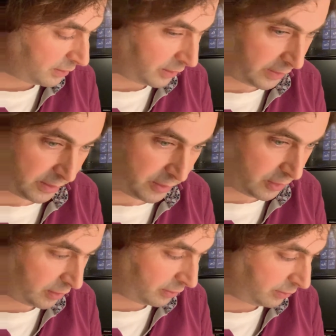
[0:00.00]

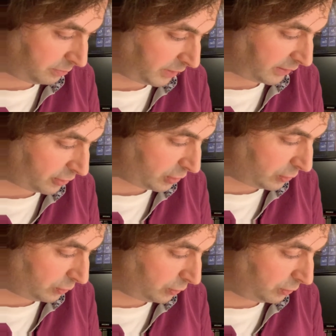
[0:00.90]
sides
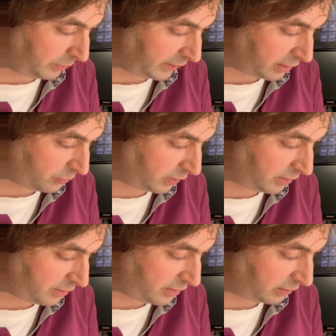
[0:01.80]
-2,
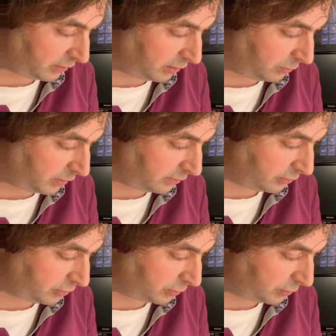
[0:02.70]
-1, 0, 1,
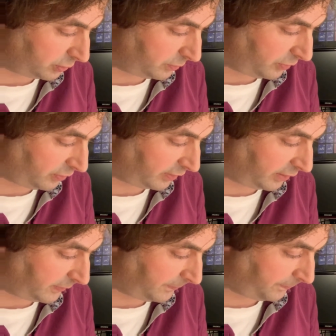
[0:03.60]
2, 3,